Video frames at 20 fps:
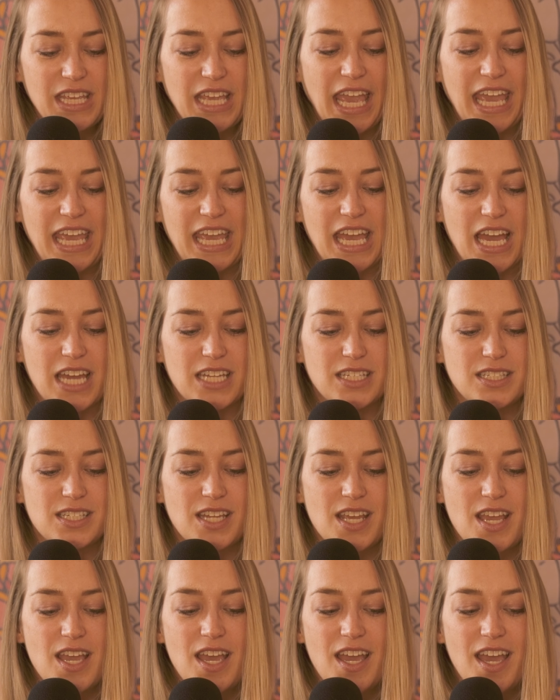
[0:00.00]
and
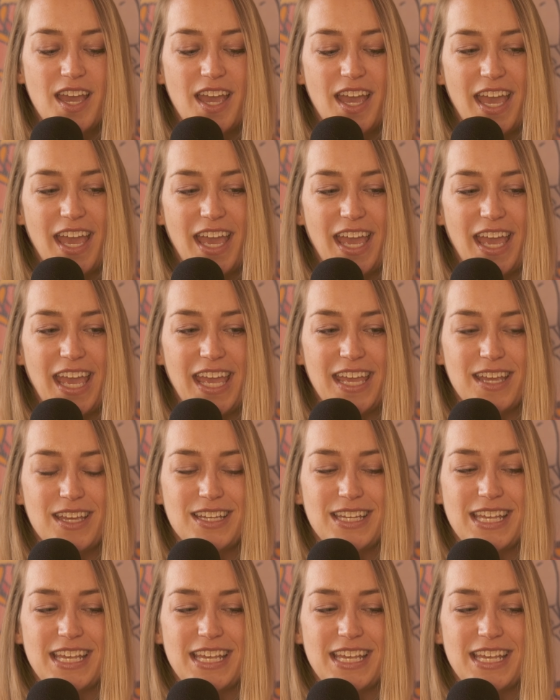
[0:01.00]
it